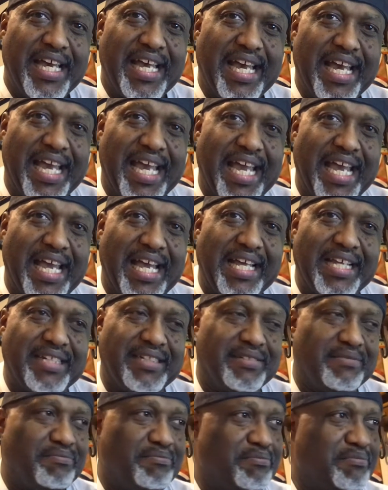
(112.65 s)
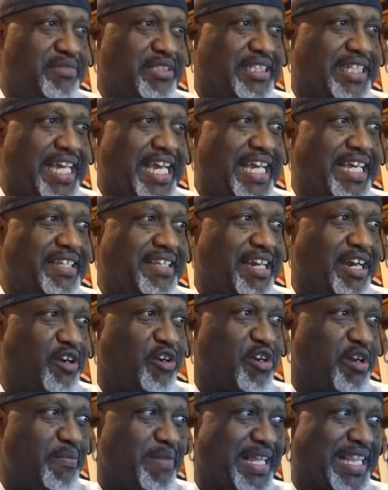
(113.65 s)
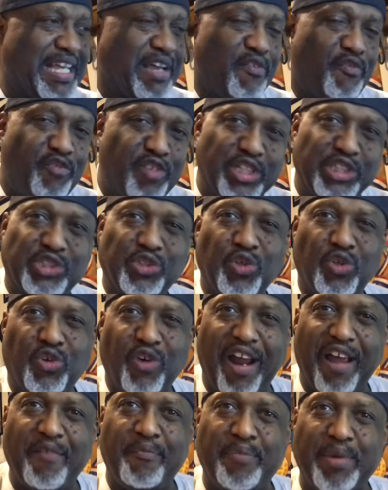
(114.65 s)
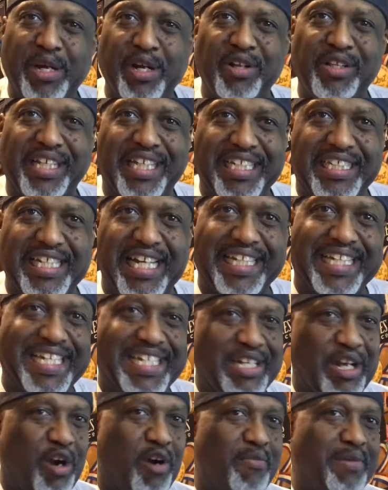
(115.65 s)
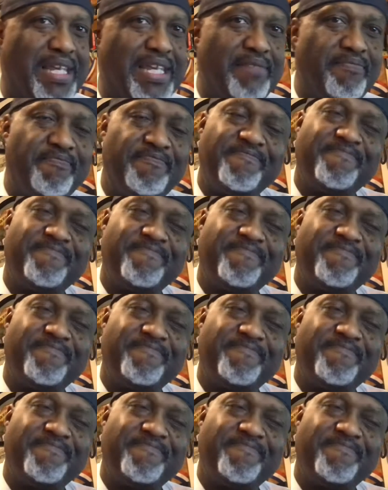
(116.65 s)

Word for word: and say they're going to be the official craft beer of the Kentucky Derby.